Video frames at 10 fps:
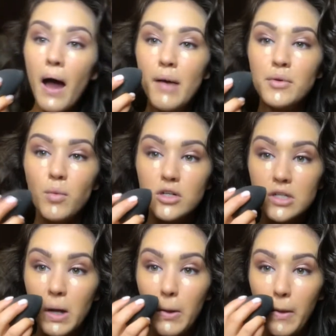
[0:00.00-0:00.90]
I mean,
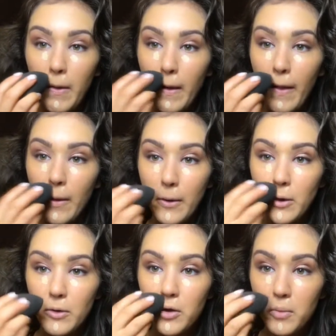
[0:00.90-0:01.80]
watching all these other
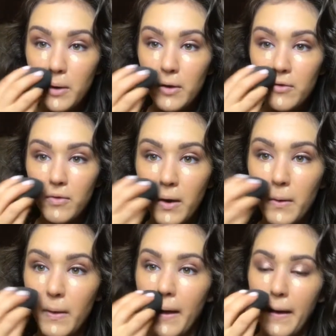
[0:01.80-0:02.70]
YouTubers
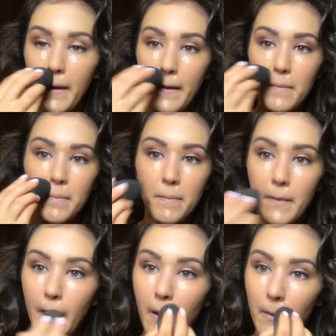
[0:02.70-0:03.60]
are like
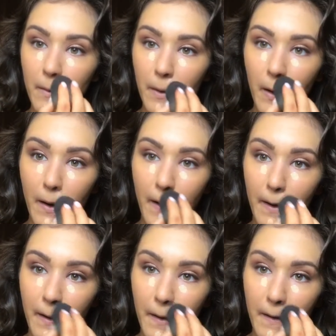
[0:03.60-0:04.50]
pounding
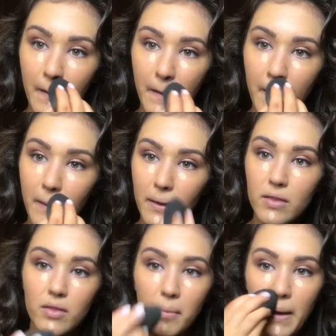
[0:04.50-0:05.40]
on
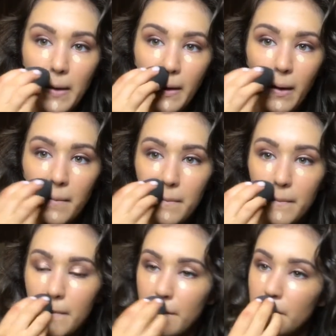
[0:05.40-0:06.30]
the makeup,
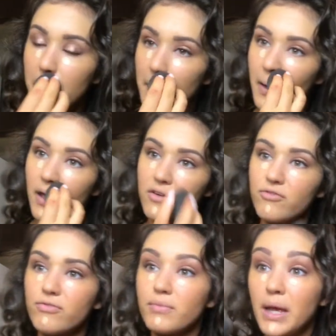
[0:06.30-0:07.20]
and
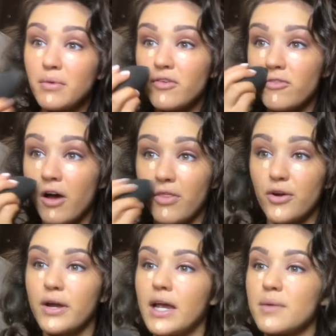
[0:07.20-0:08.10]
maybe on
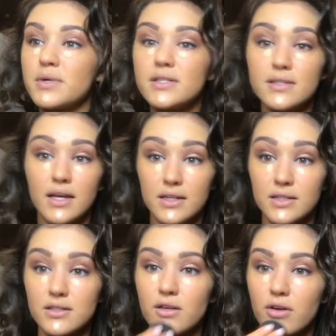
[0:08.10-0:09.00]
their cameras like it
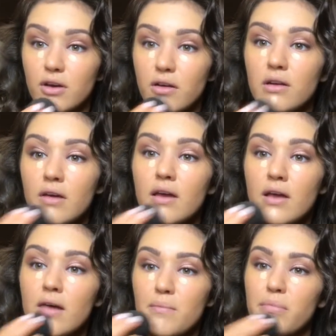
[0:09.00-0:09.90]
does look good,
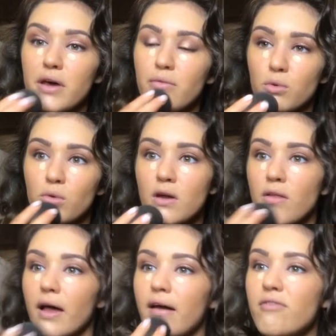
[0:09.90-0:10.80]
but in real
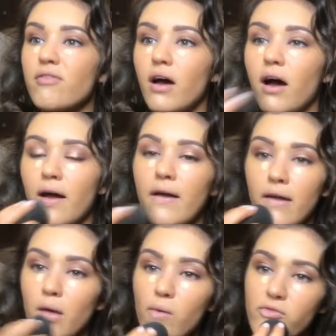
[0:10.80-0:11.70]
life
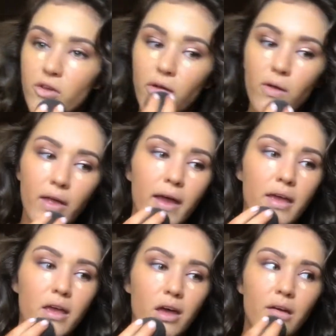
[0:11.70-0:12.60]
I feel
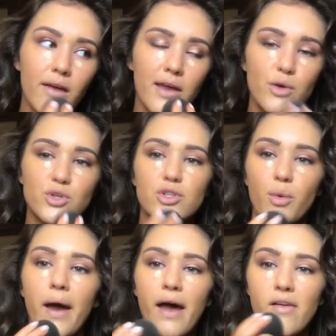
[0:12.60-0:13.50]
like it was
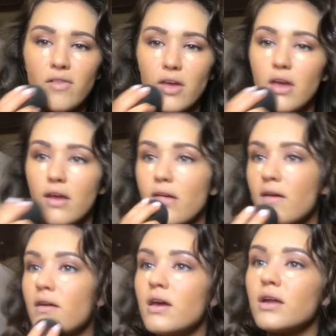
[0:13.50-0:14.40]
so heavy.
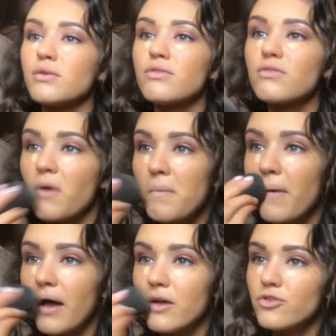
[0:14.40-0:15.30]
It was so
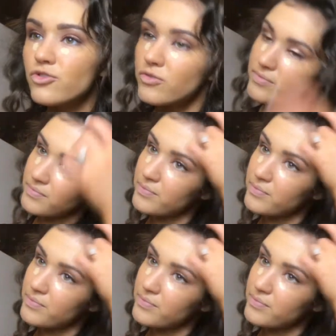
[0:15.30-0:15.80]
much.